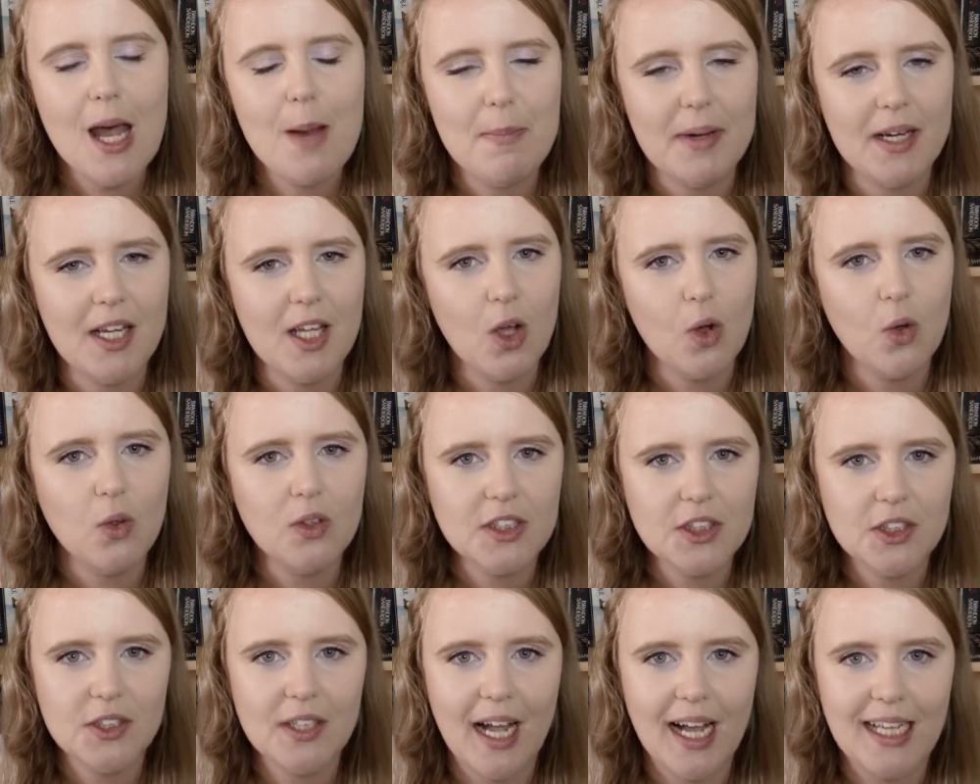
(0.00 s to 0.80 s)
But he
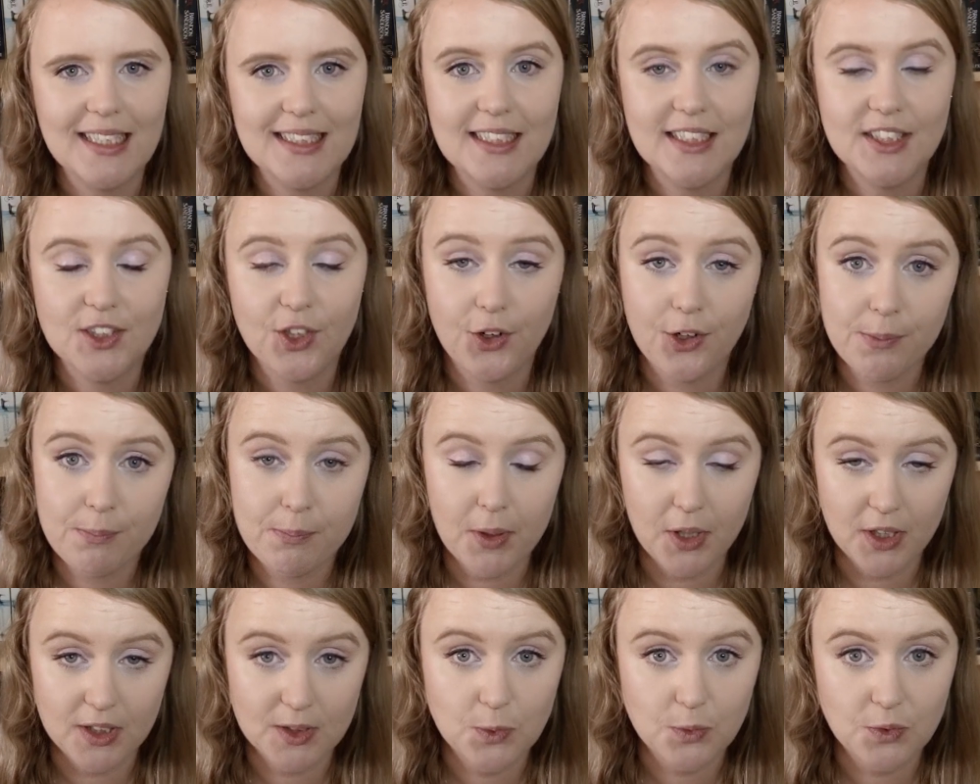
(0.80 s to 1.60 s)
also has his own
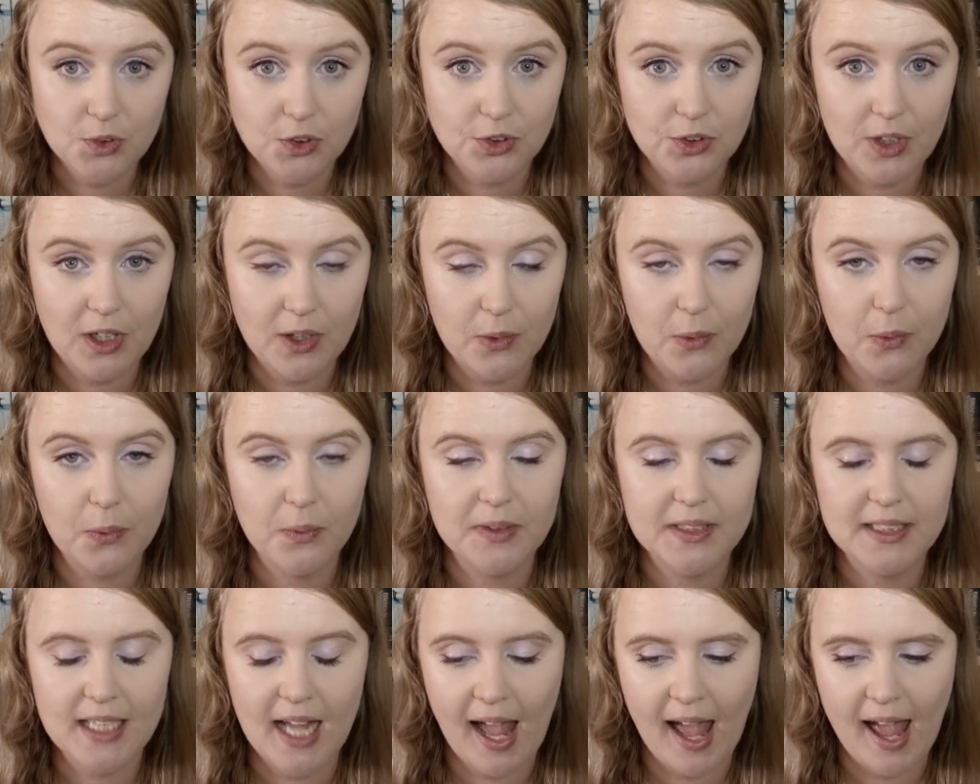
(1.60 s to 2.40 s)
personal
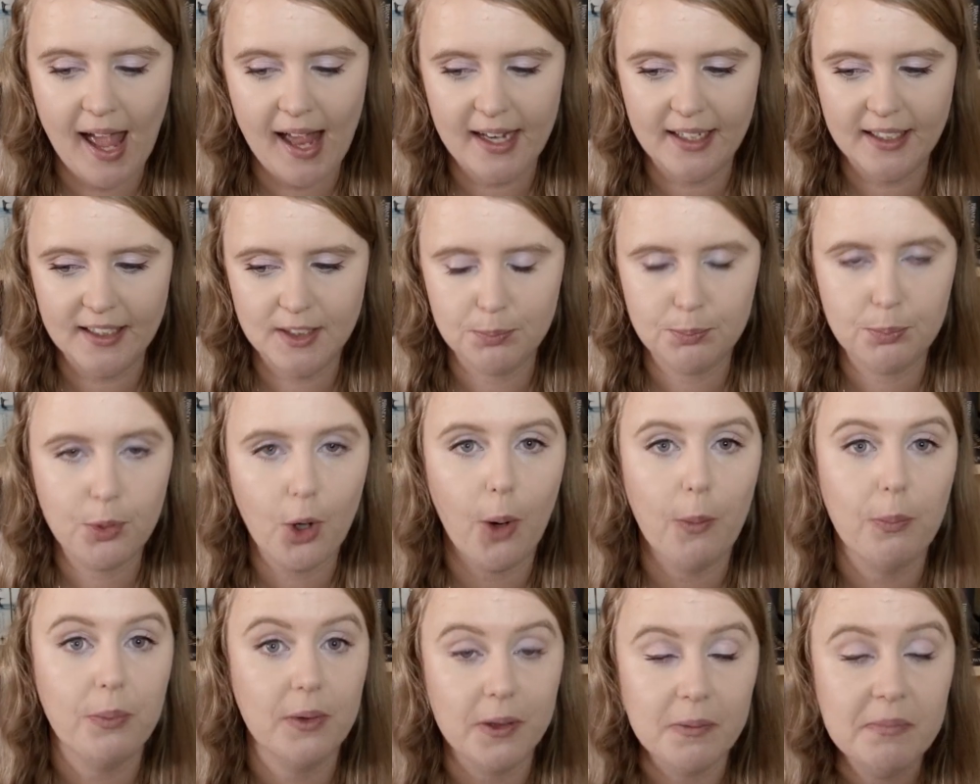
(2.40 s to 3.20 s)
struggles and
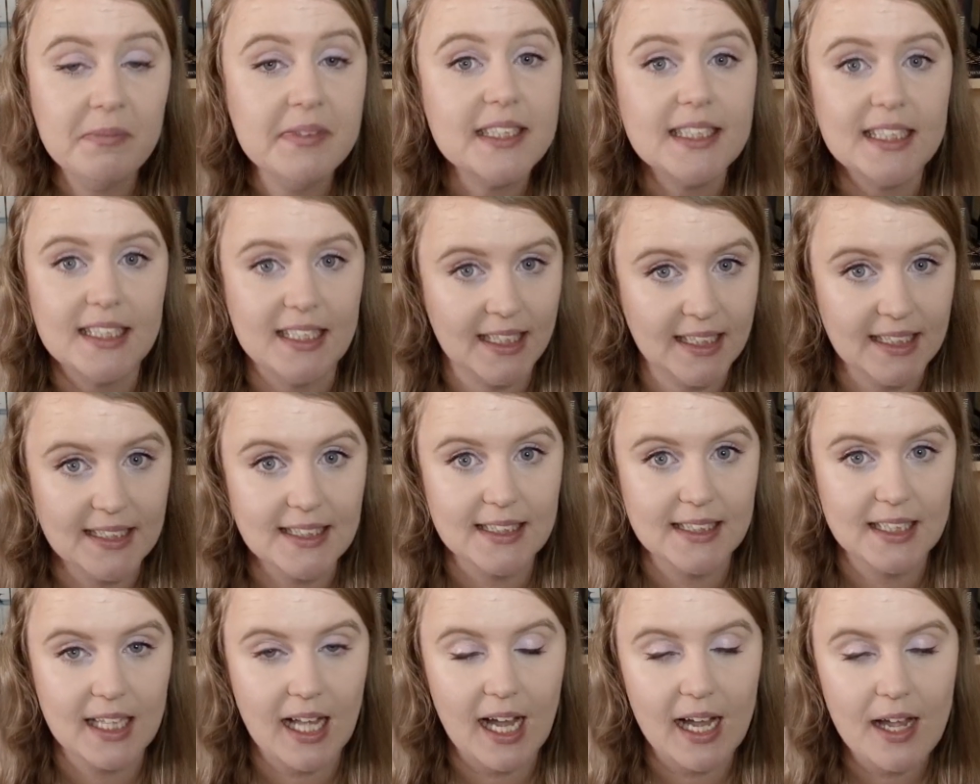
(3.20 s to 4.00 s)
problems in
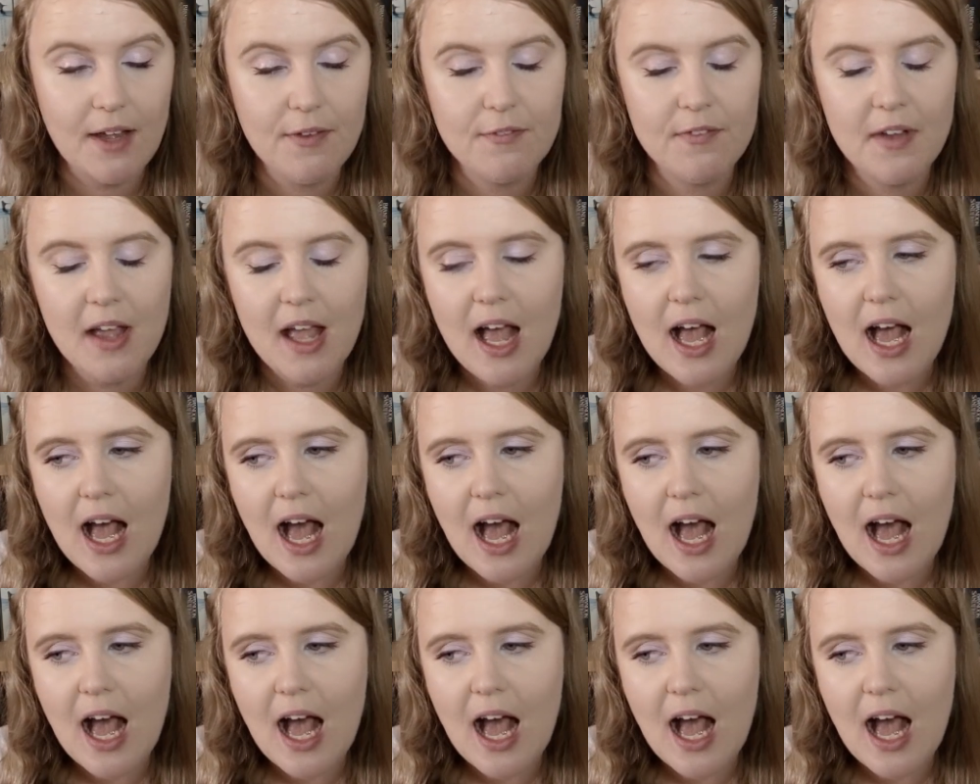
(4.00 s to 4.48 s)
his life.